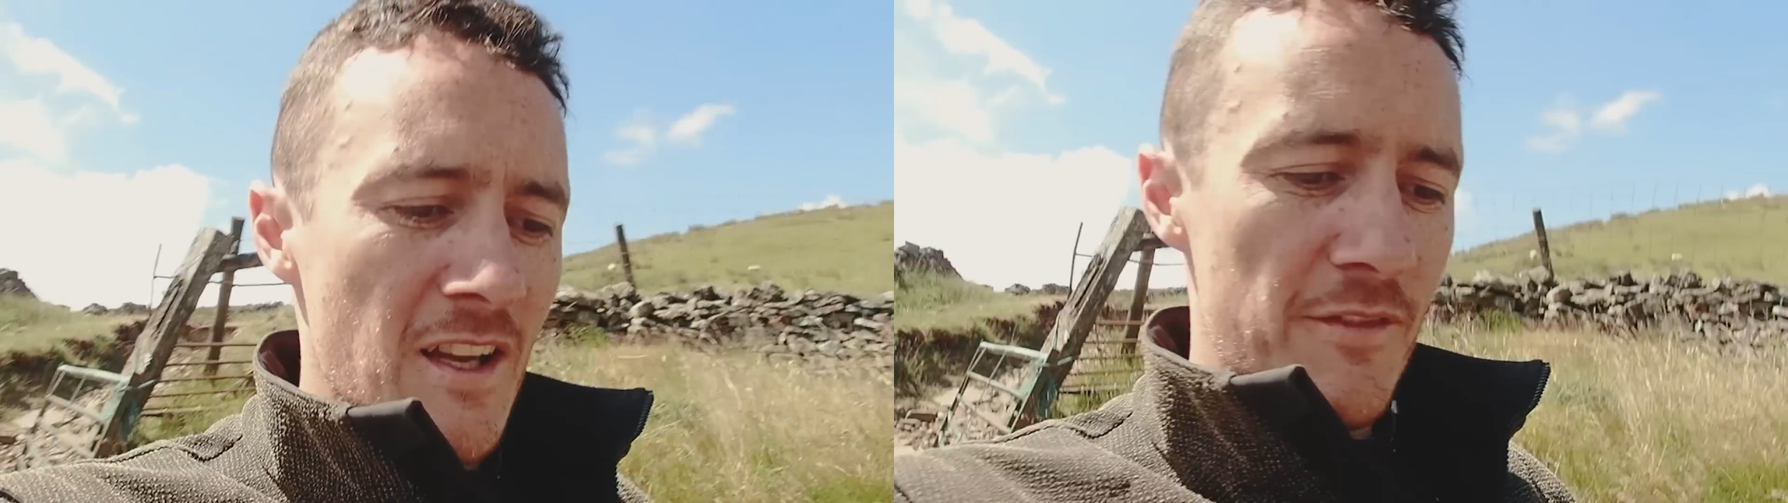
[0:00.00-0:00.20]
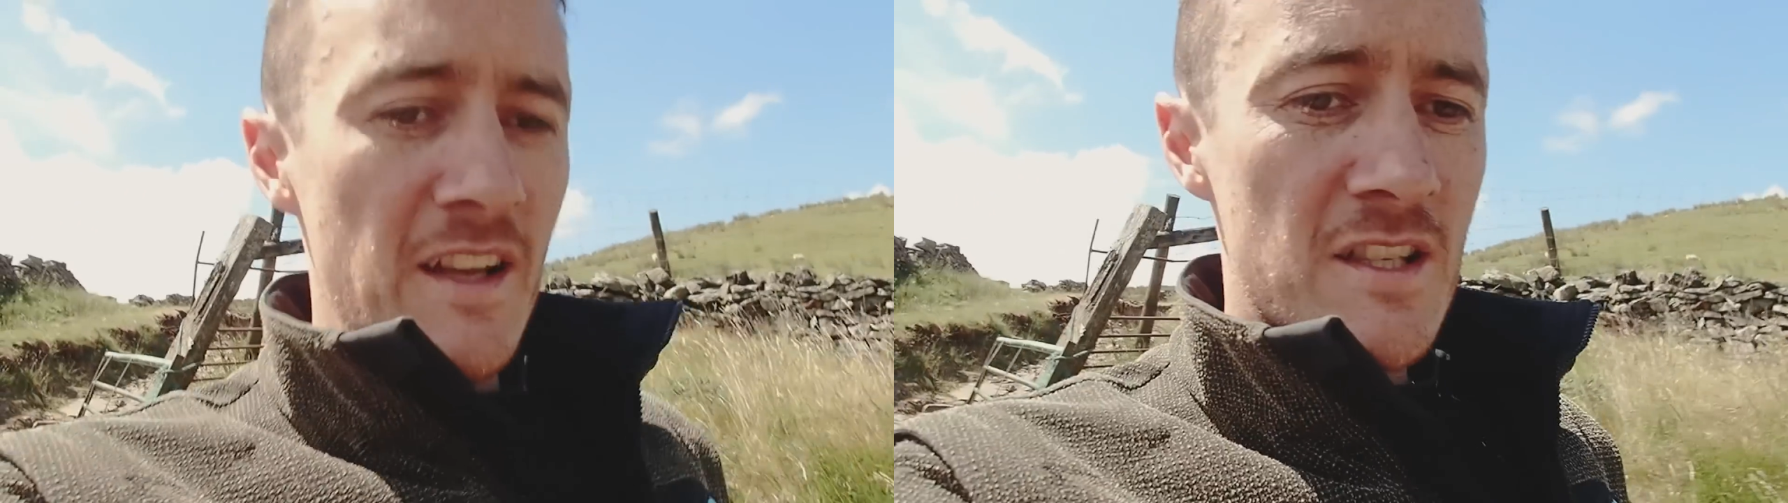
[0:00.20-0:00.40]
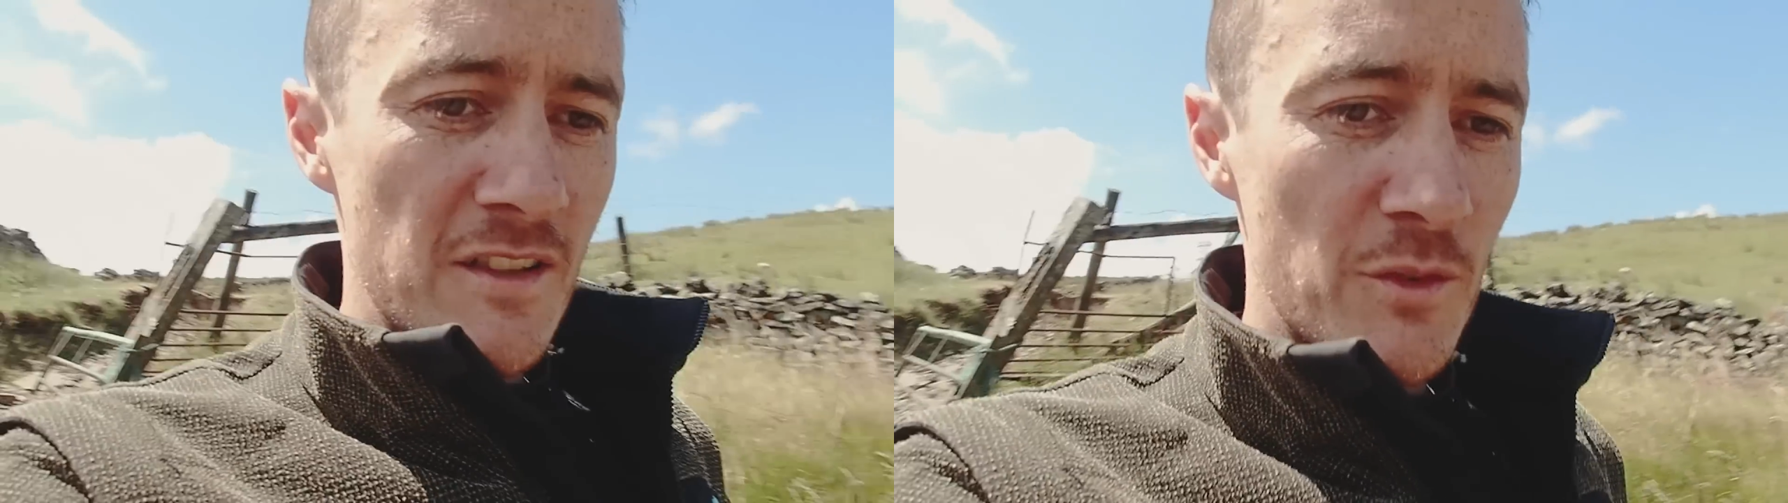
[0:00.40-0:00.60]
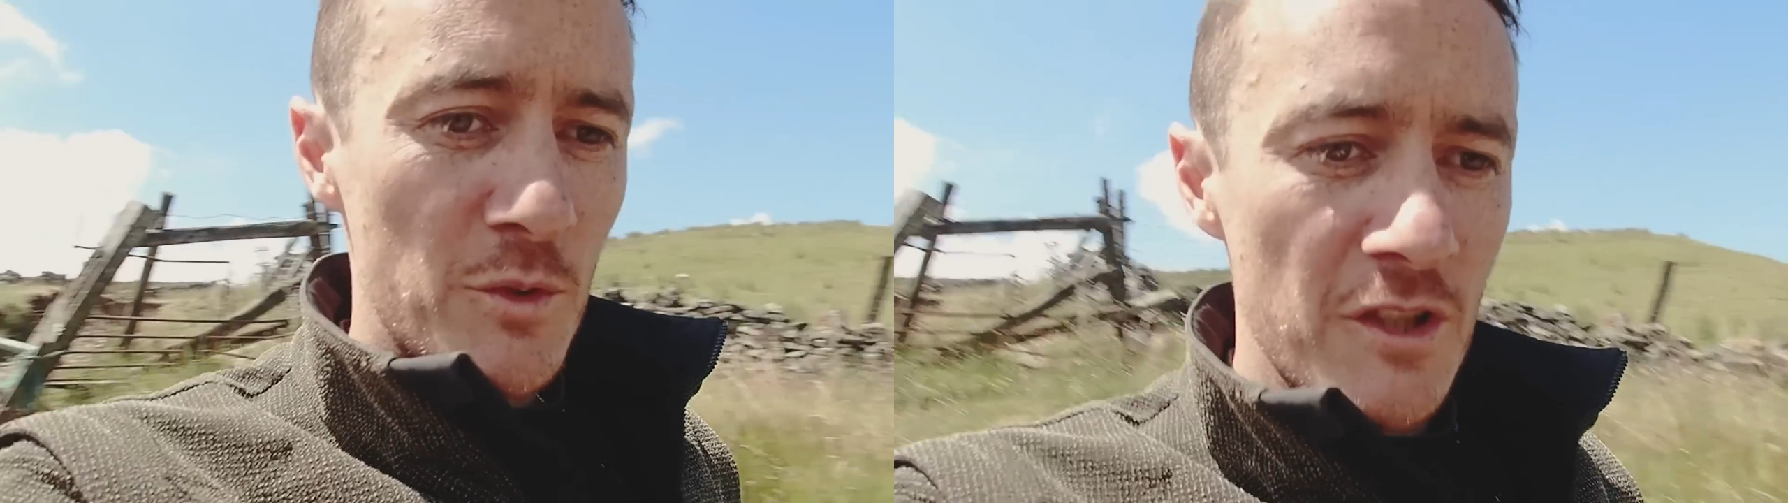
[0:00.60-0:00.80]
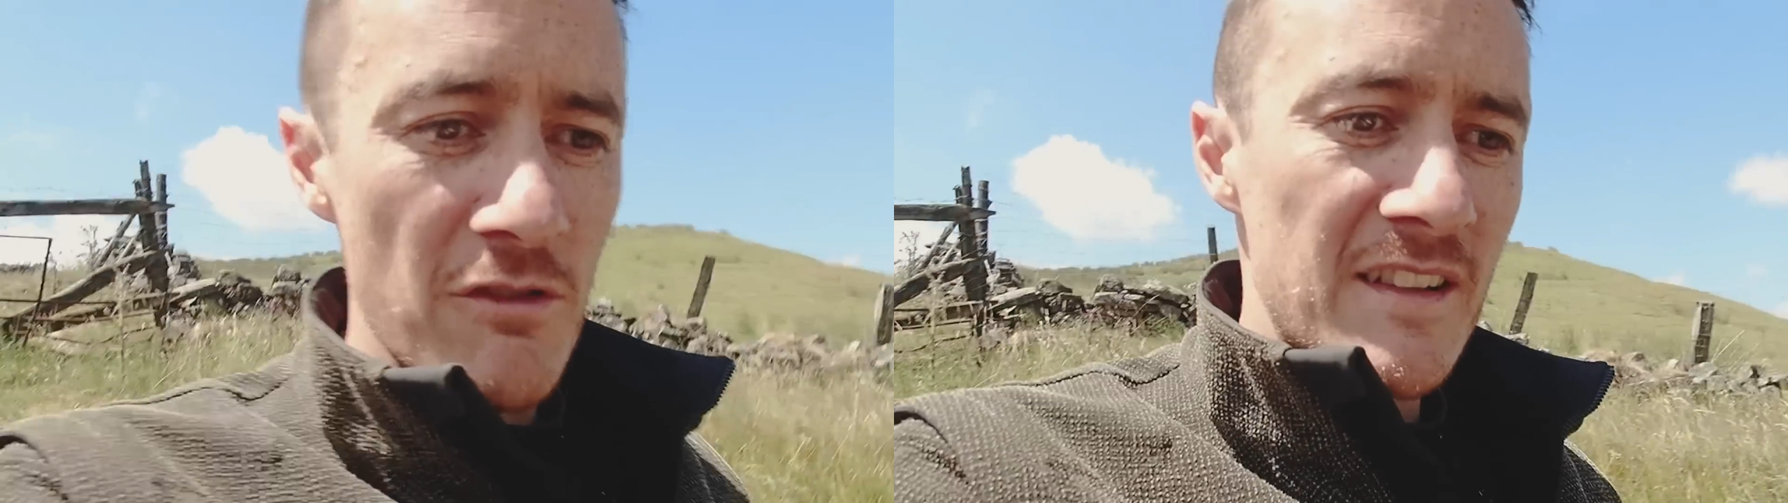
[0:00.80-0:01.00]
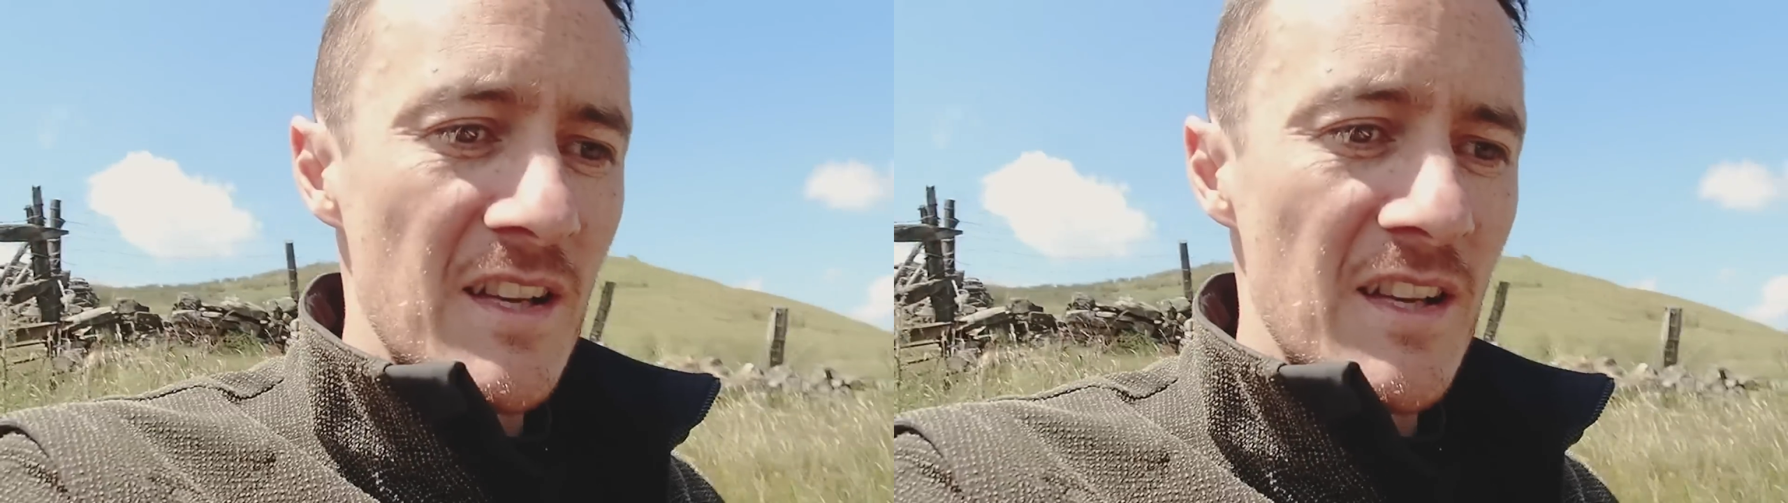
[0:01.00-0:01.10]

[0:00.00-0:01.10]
Adventures, which are great